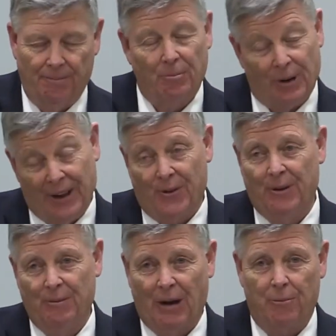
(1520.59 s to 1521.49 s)

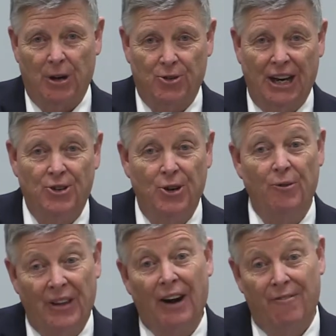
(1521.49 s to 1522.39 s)
Brethren, I beseech you,
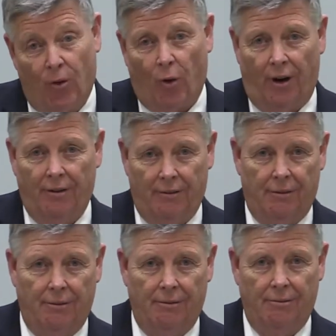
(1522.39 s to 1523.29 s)
therefore,
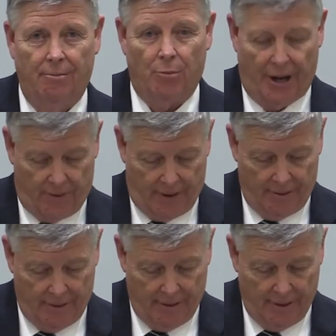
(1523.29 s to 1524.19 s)
brethren,
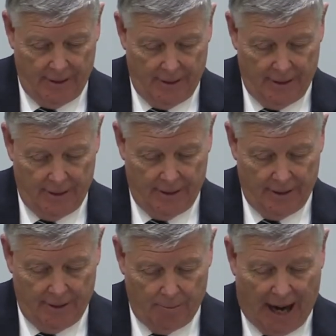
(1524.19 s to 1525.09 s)

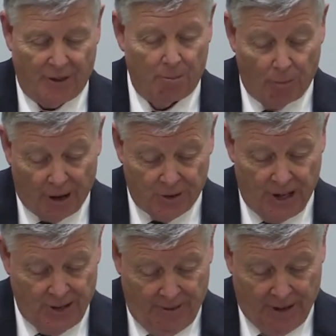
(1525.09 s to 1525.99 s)
by the
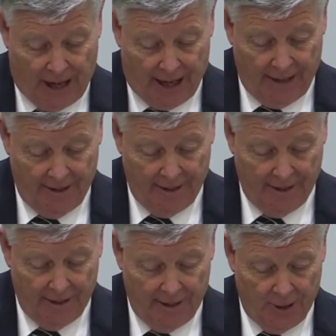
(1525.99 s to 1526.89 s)
mercies of God,
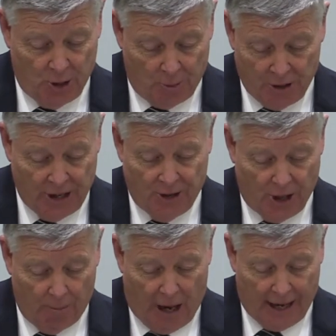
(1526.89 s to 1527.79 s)
to present
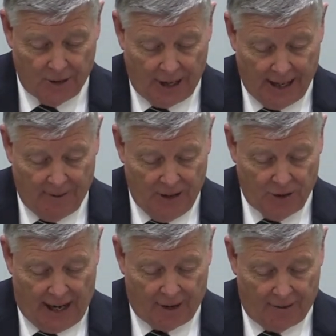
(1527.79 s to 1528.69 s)
your bodies a living
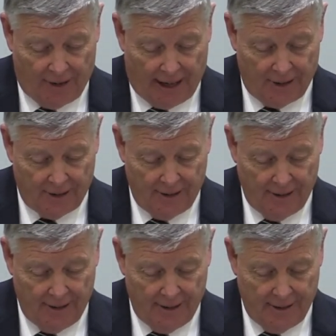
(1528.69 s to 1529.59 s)
sacrifice,
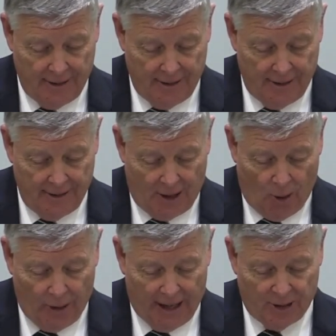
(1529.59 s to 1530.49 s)

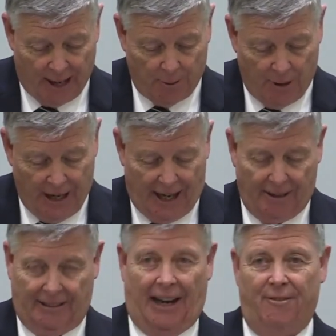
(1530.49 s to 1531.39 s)
wholly acceptable to God.
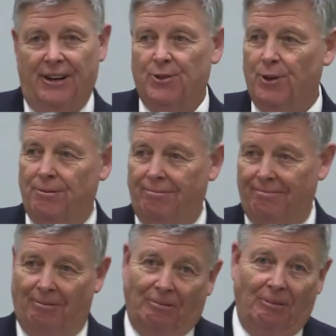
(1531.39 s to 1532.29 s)
It kind of fits with
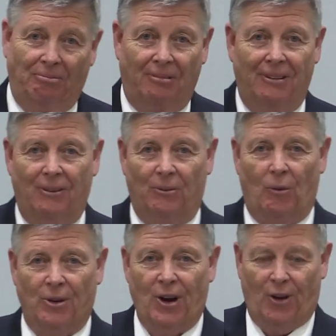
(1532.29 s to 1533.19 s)
what
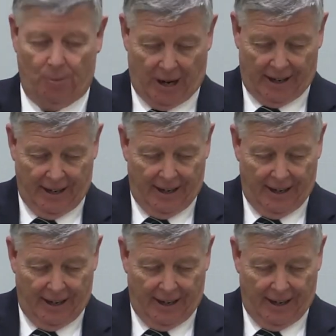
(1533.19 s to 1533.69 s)
we're talking about.